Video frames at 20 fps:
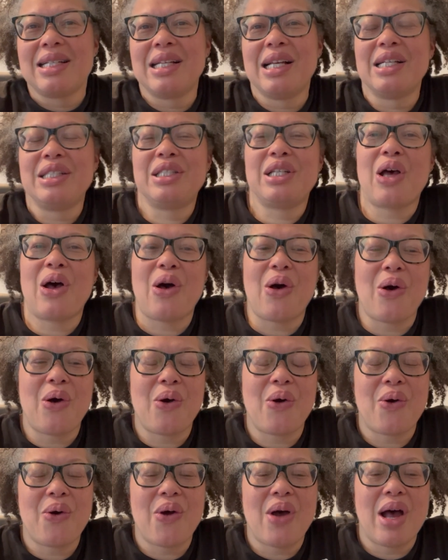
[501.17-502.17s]

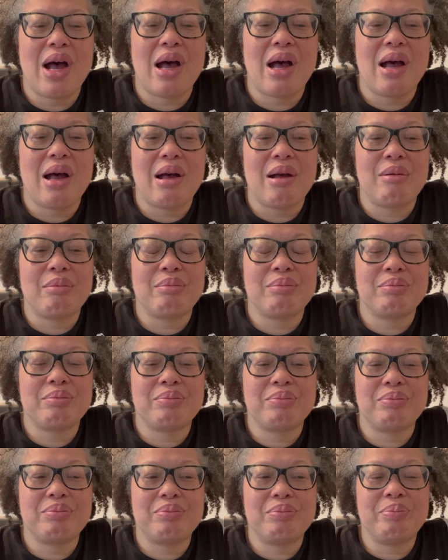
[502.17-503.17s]
So,
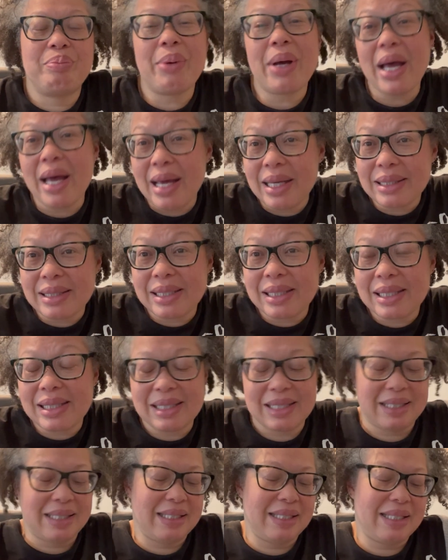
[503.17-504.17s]
but
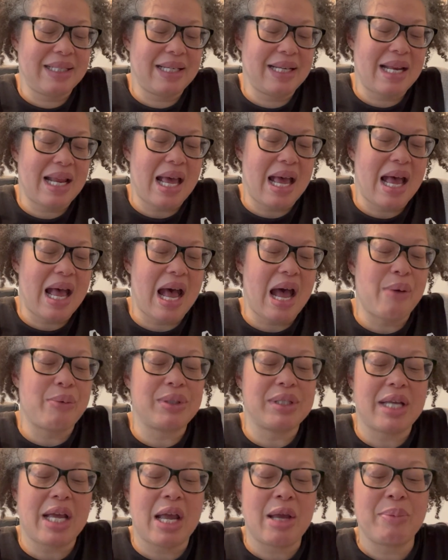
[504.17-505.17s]
I
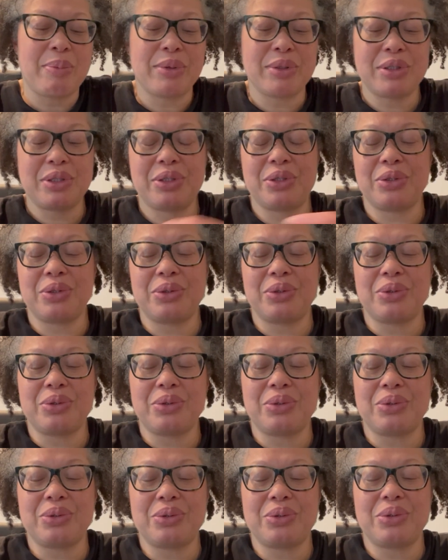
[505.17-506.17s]
was able
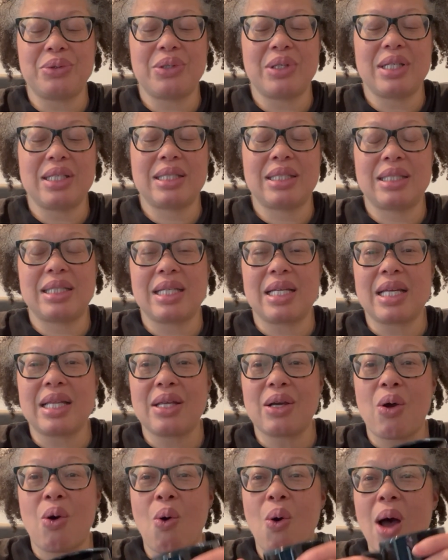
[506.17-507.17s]
to see the
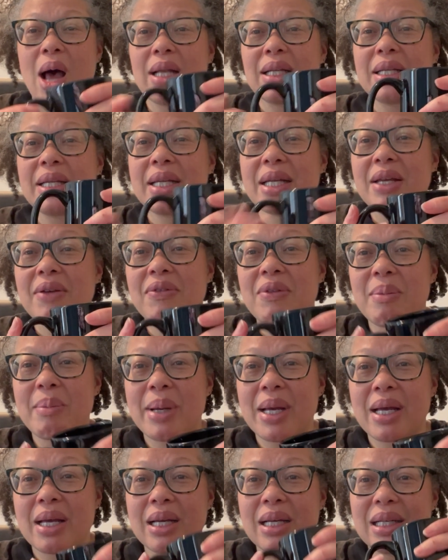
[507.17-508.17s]
quality of the
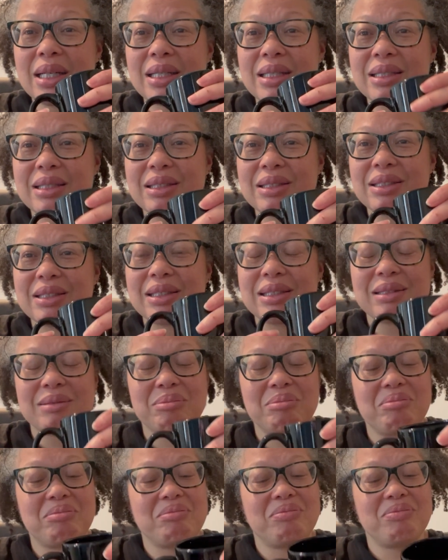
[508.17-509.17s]
mug.
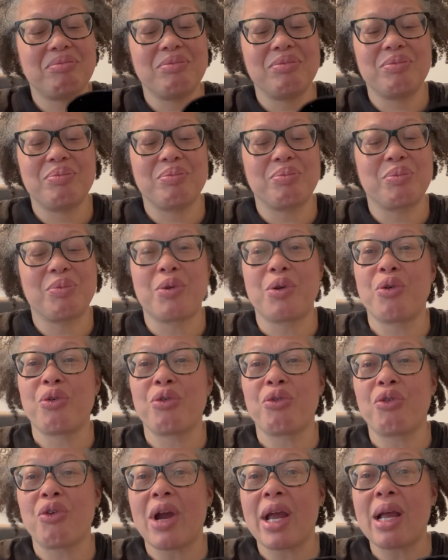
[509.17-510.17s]

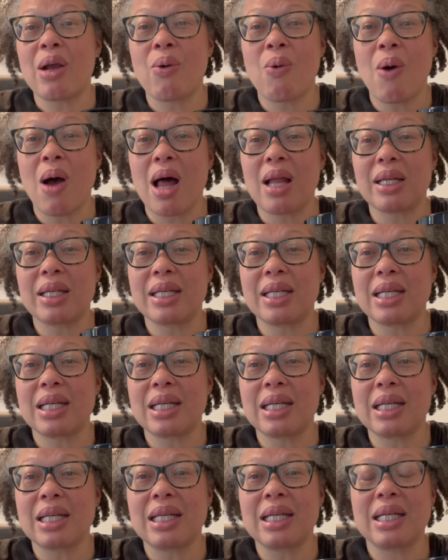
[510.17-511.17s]
Great
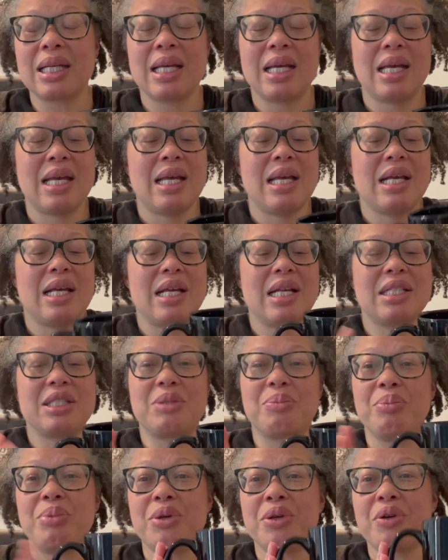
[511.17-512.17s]
quality. It's
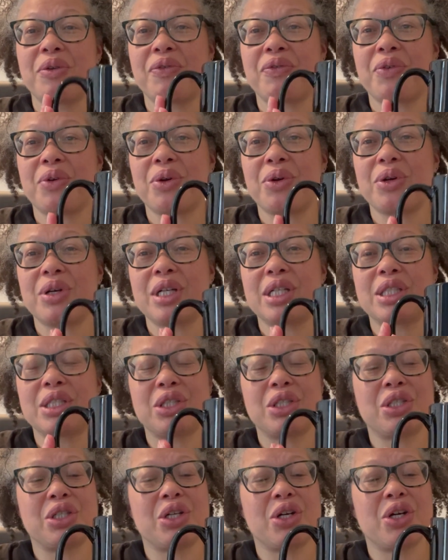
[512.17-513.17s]
beautiful. It's
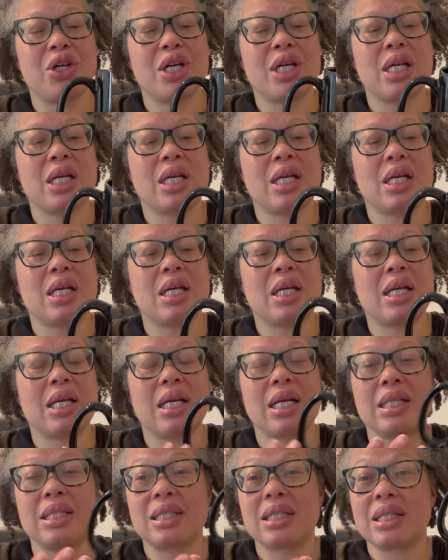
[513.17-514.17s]
sturdy.
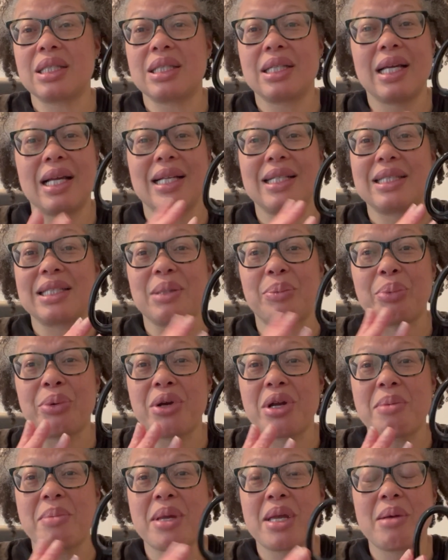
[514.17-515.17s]
It's a
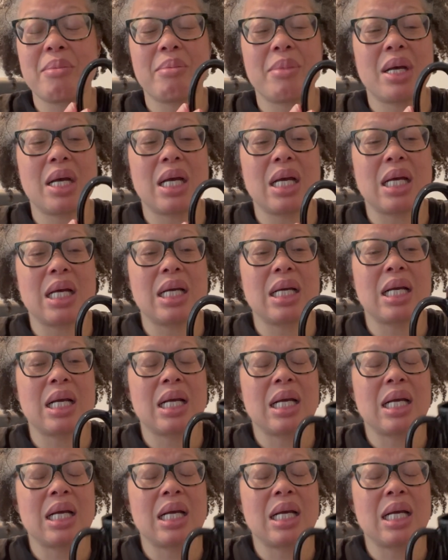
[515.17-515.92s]
premium mug.